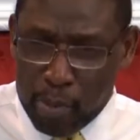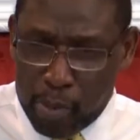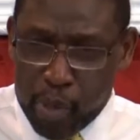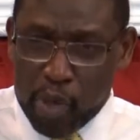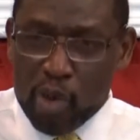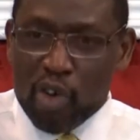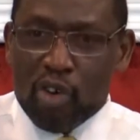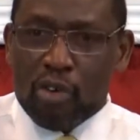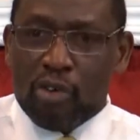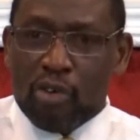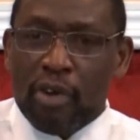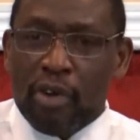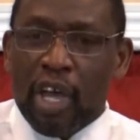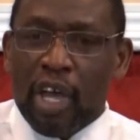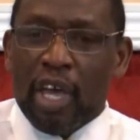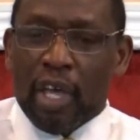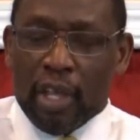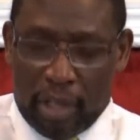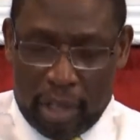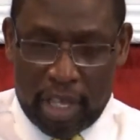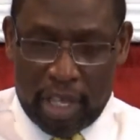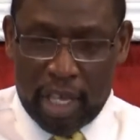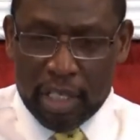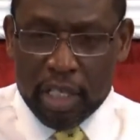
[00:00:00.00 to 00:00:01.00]
prove,
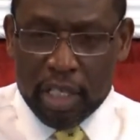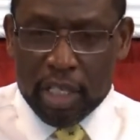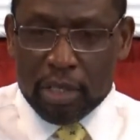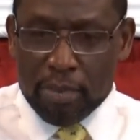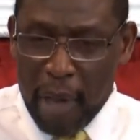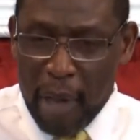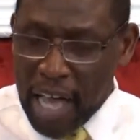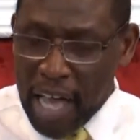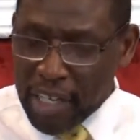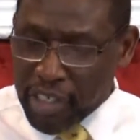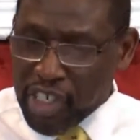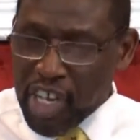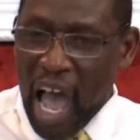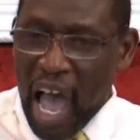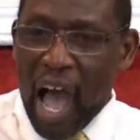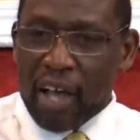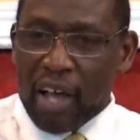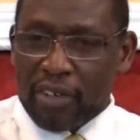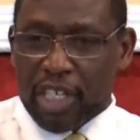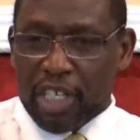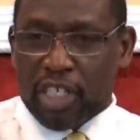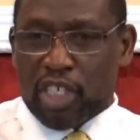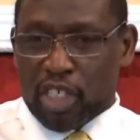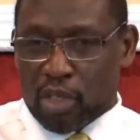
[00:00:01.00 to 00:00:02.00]
this is my
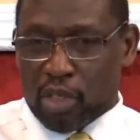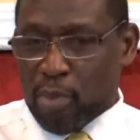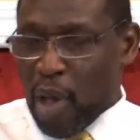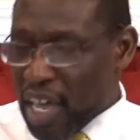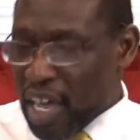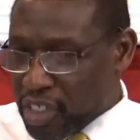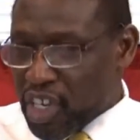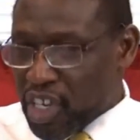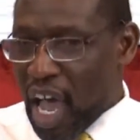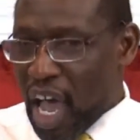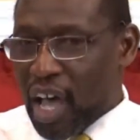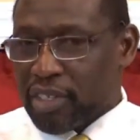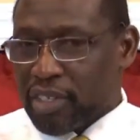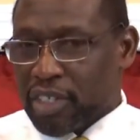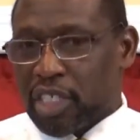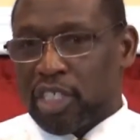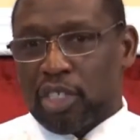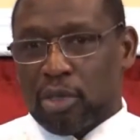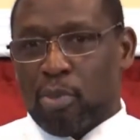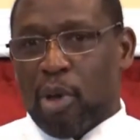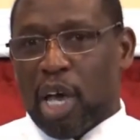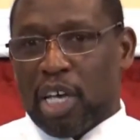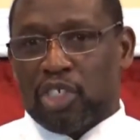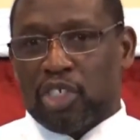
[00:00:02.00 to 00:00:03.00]
child, this is my child,
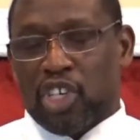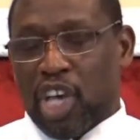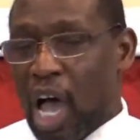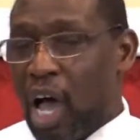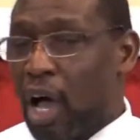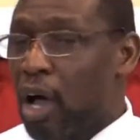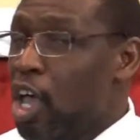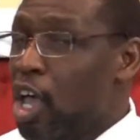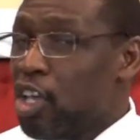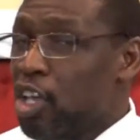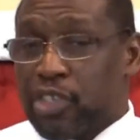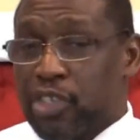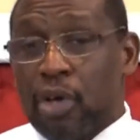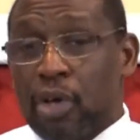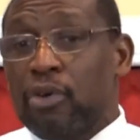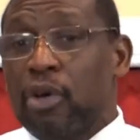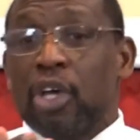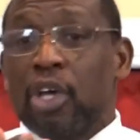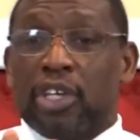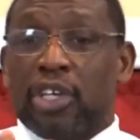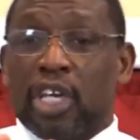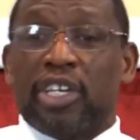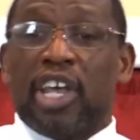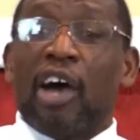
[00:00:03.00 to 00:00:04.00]
this is my child. So
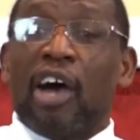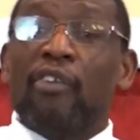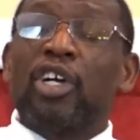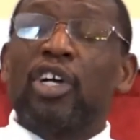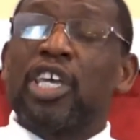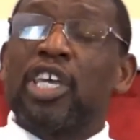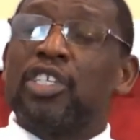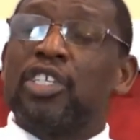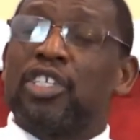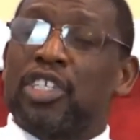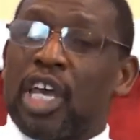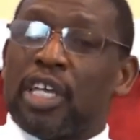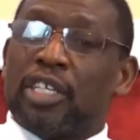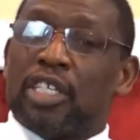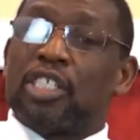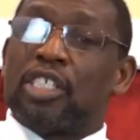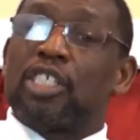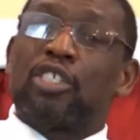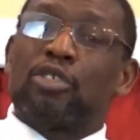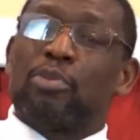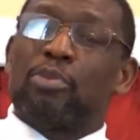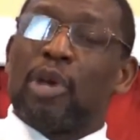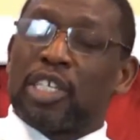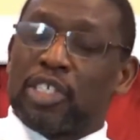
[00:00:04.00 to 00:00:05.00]
the devil can say,
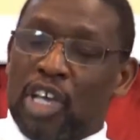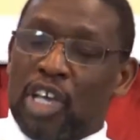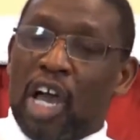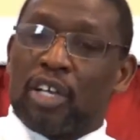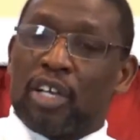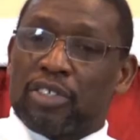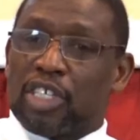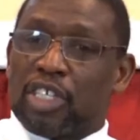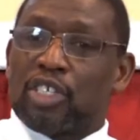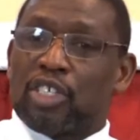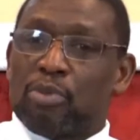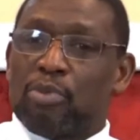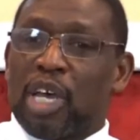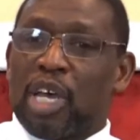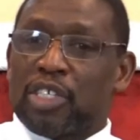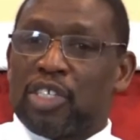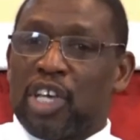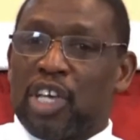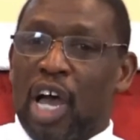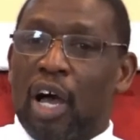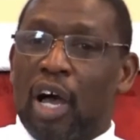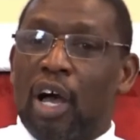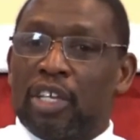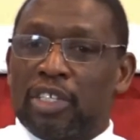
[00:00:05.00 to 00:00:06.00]
this is my child, this is my
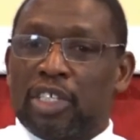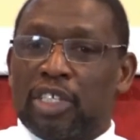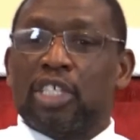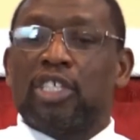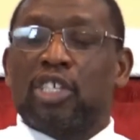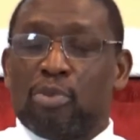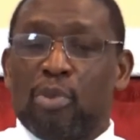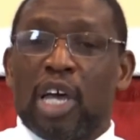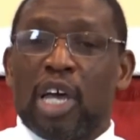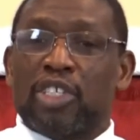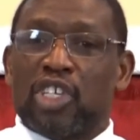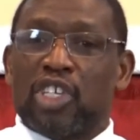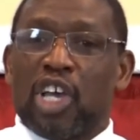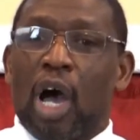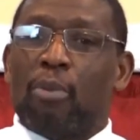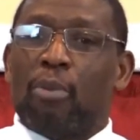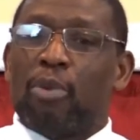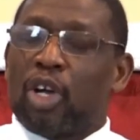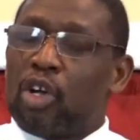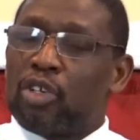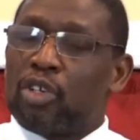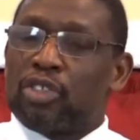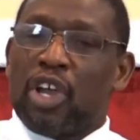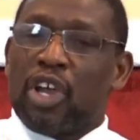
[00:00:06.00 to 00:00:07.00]
child, this is my child,
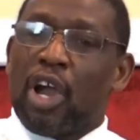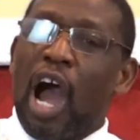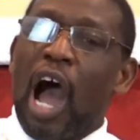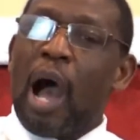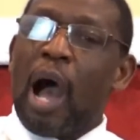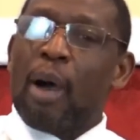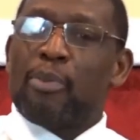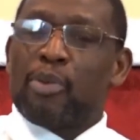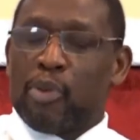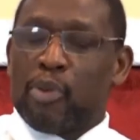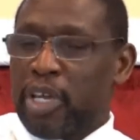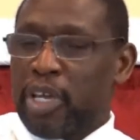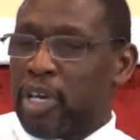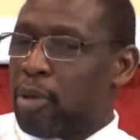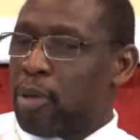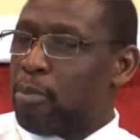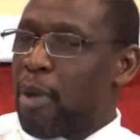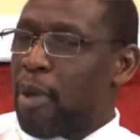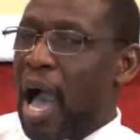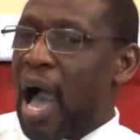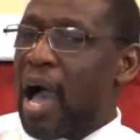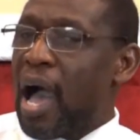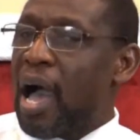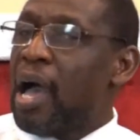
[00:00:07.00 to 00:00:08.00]
because they're operating
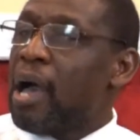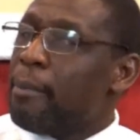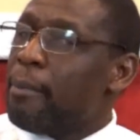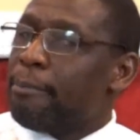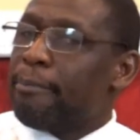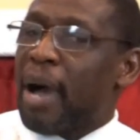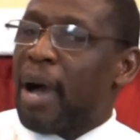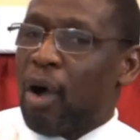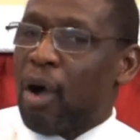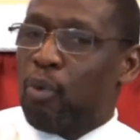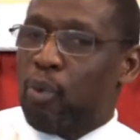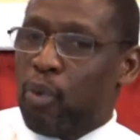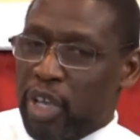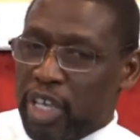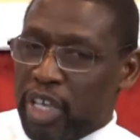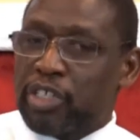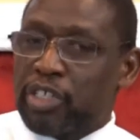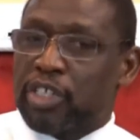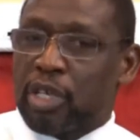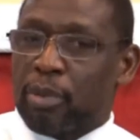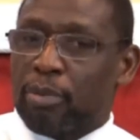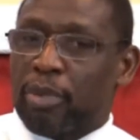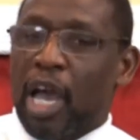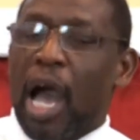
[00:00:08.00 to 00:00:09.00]
by my
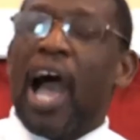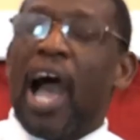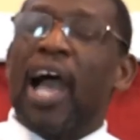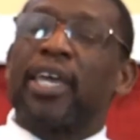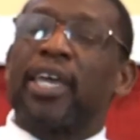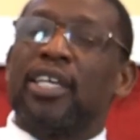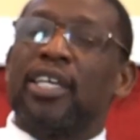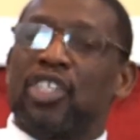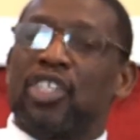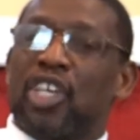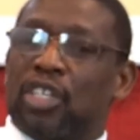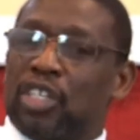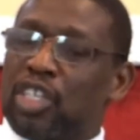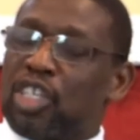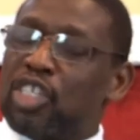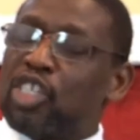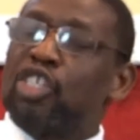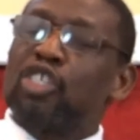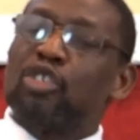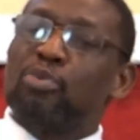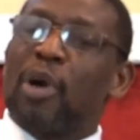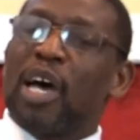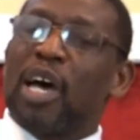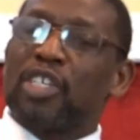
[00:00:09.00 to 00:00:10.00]
wisdom. God can say, this
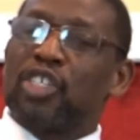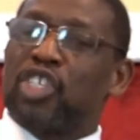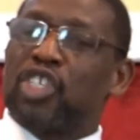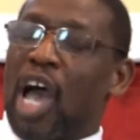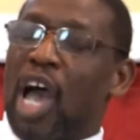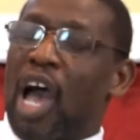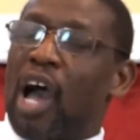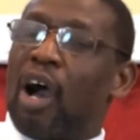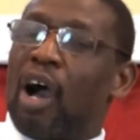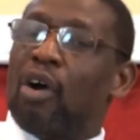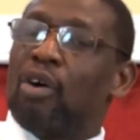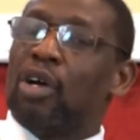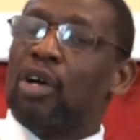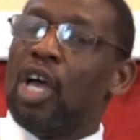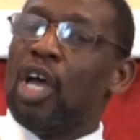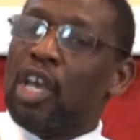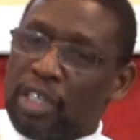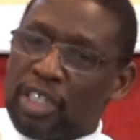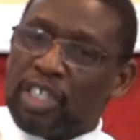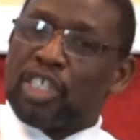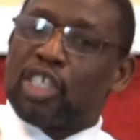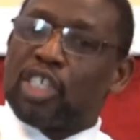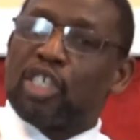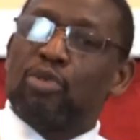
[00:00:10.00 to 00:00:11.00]
is my child,
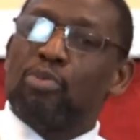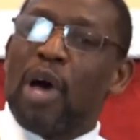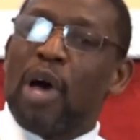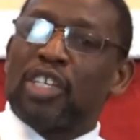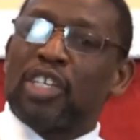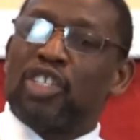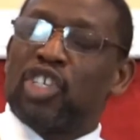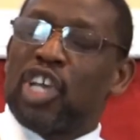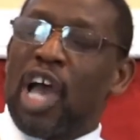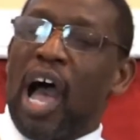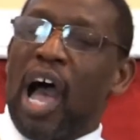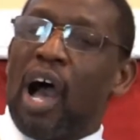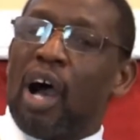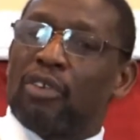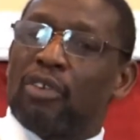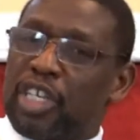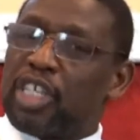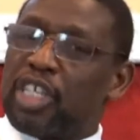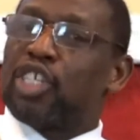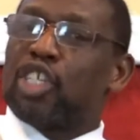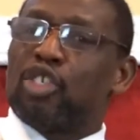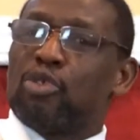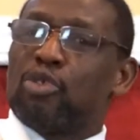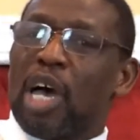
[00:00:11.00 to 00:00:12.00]
this is my child,
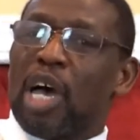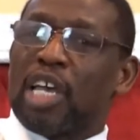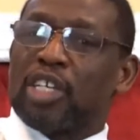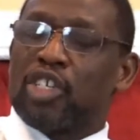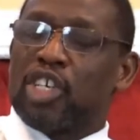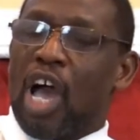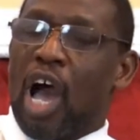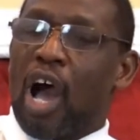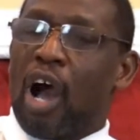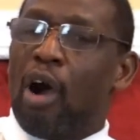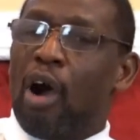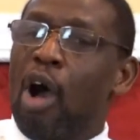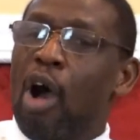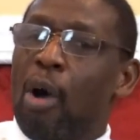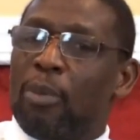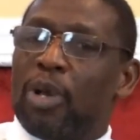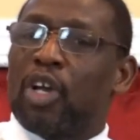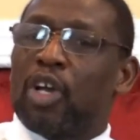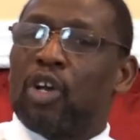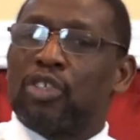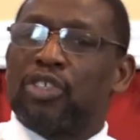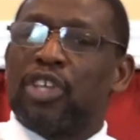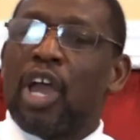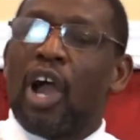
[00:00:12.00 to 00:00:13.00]
this is my child,
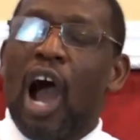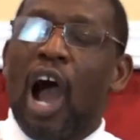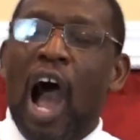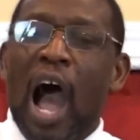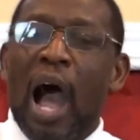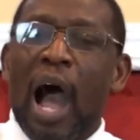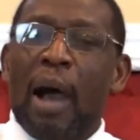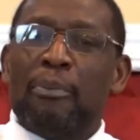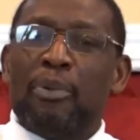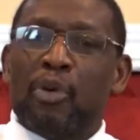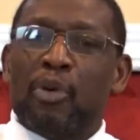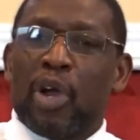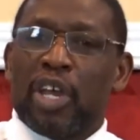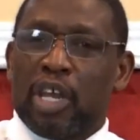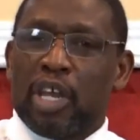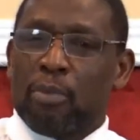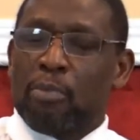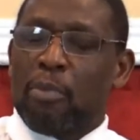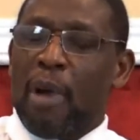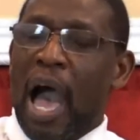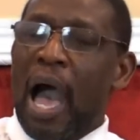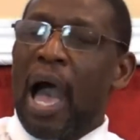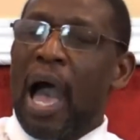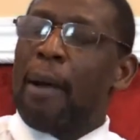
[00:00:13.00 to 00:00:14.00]
because they are
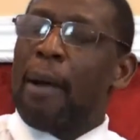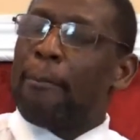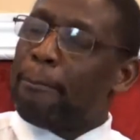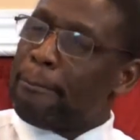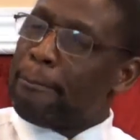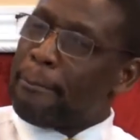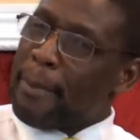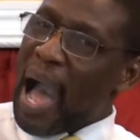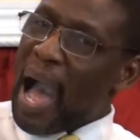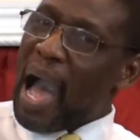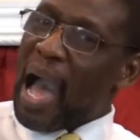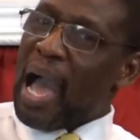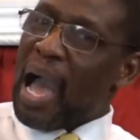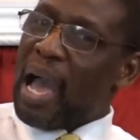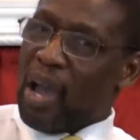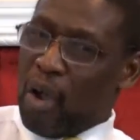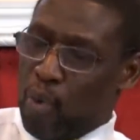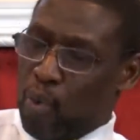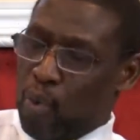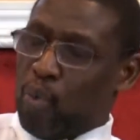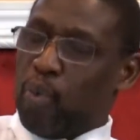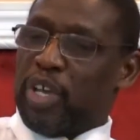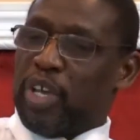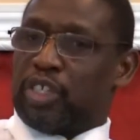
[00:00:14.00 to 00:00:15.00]
operating by my
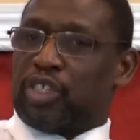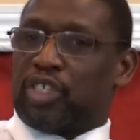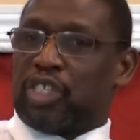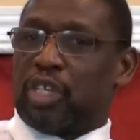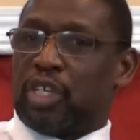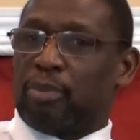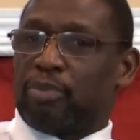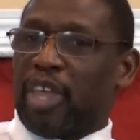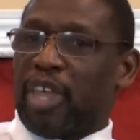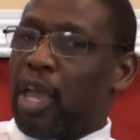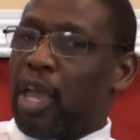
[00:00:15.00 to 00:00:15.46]
wisdom.